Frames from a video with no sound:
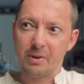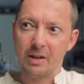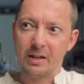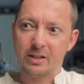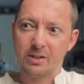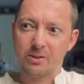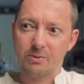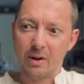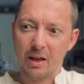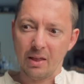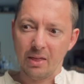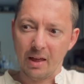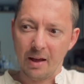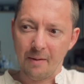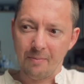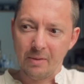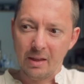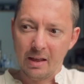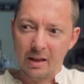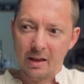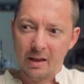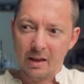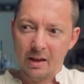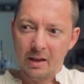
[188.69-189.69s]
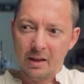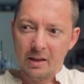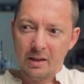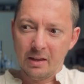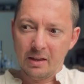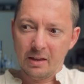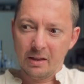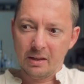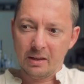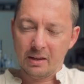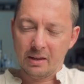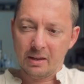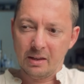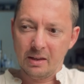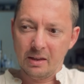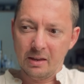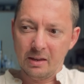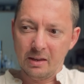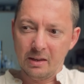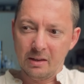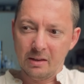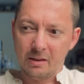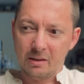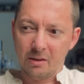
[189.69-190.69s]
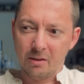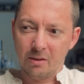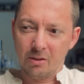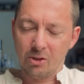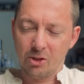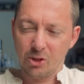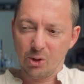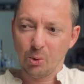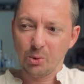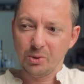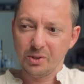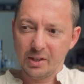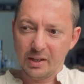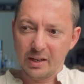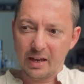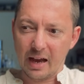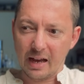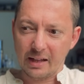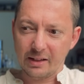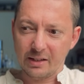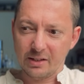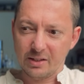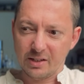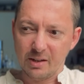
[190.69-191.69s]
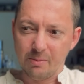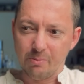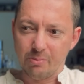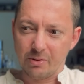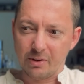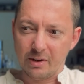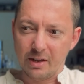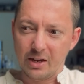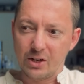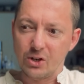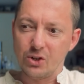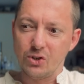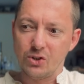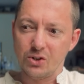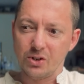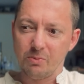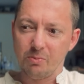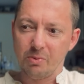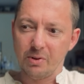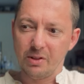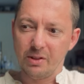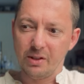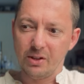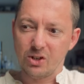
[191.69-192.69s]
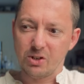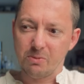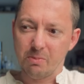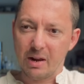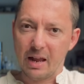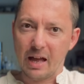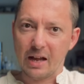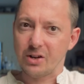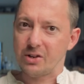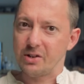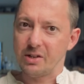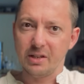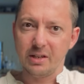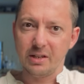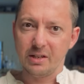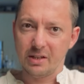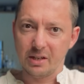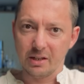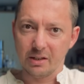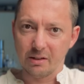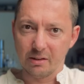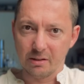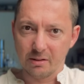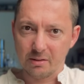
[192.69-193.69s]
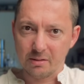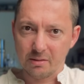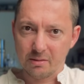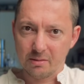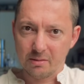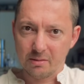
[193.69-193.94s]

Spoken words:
It's rather, he thought he had a deep relationship with Nietzsche, but actually he didn't.